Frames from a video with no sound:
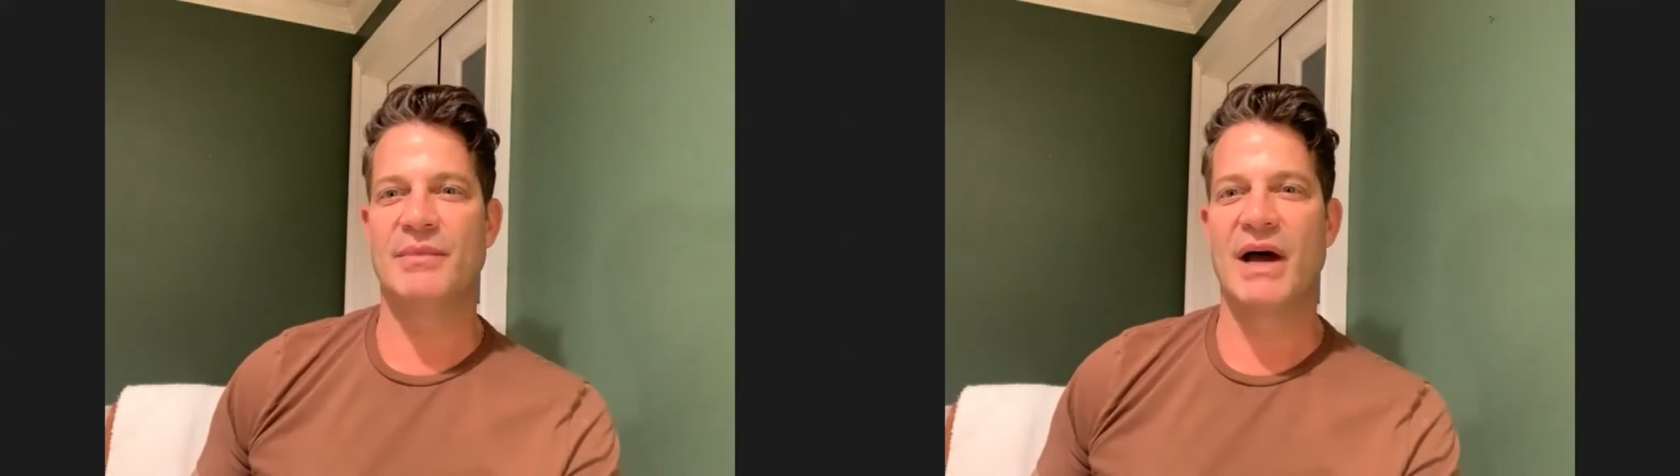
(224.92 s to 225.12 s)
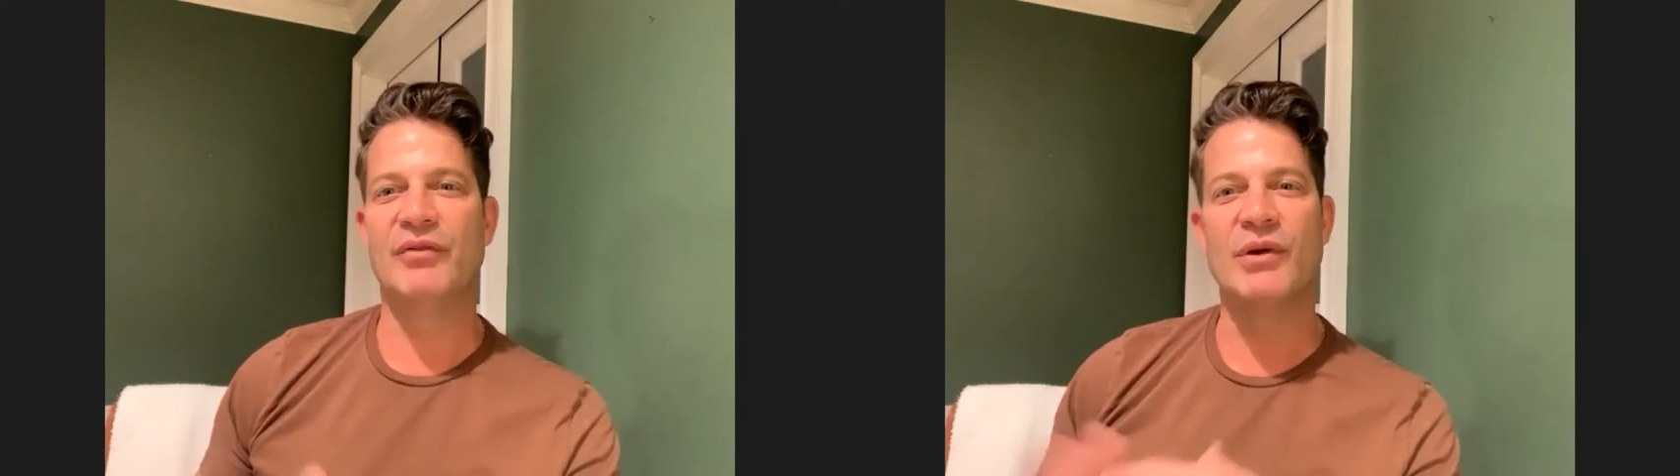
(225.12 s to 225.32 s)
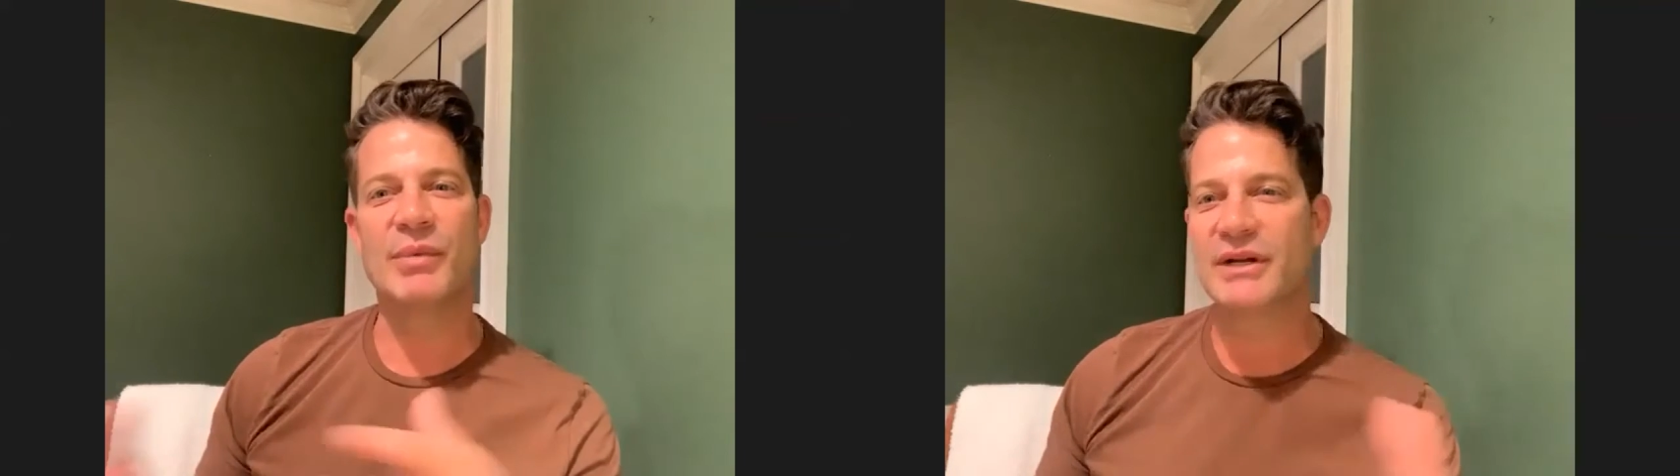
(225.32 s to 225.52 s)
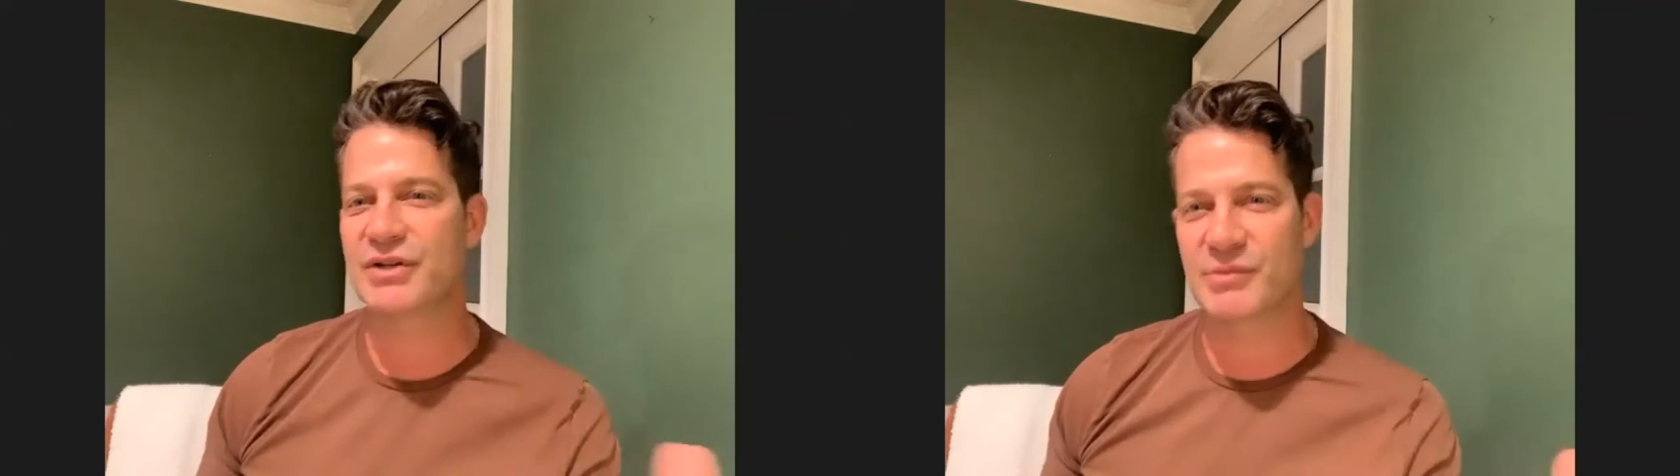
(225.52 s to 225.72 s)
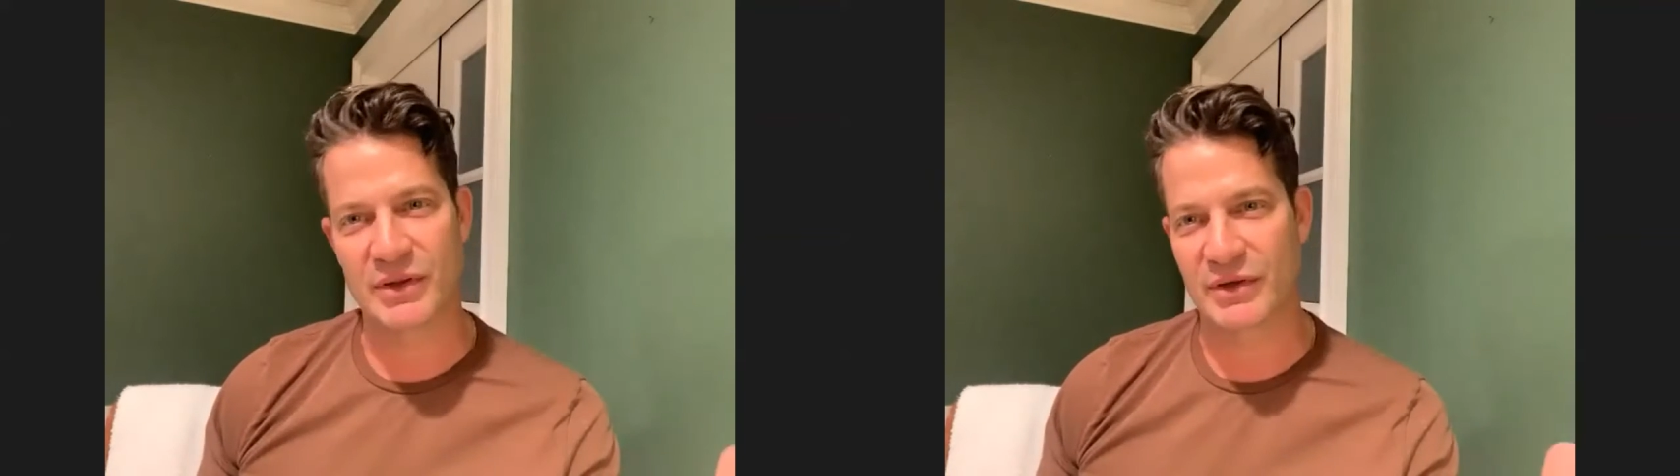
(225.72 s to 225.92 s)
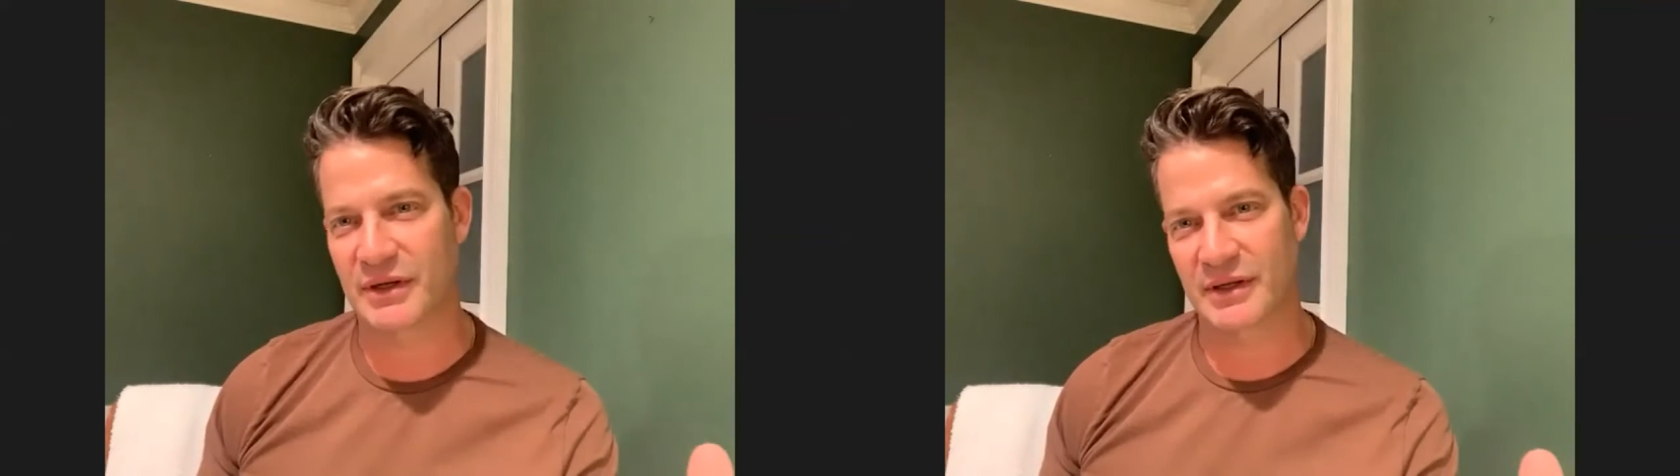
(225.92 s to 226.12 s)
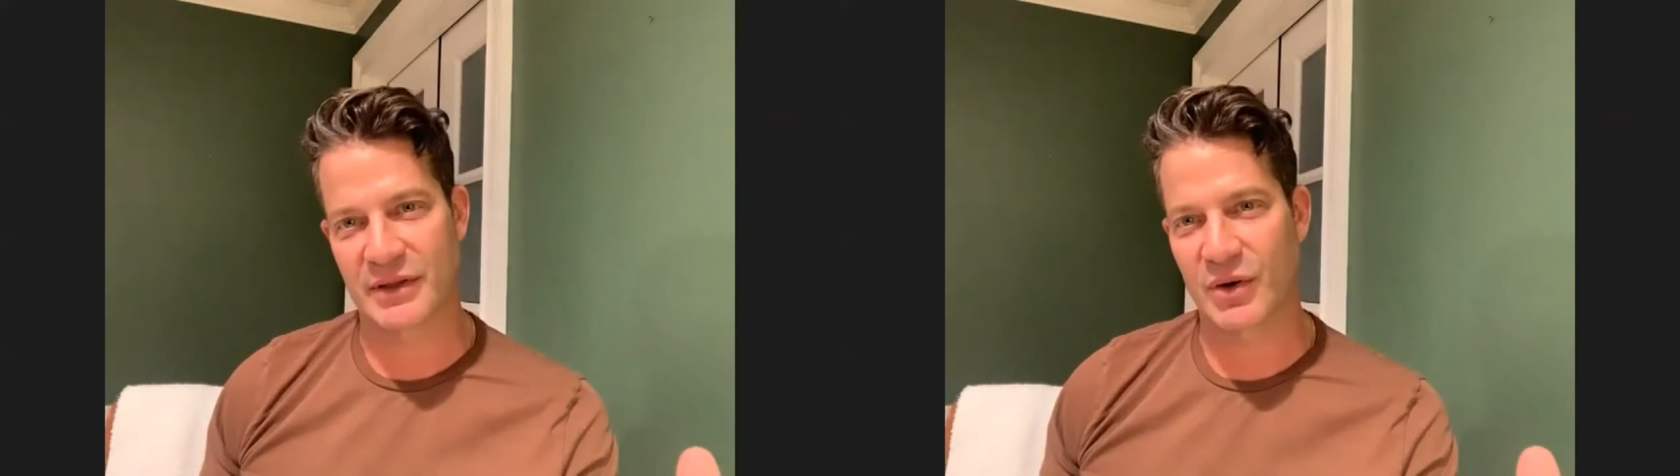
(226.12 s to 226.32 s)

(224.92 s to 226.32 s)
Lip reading: Everybody should be looking at their